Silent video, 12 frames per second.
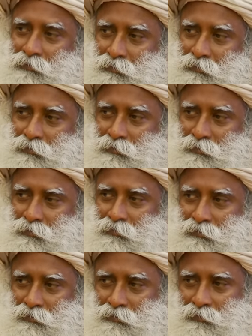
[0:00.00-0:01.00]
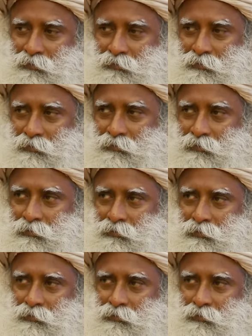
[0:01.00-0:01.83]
[no speech]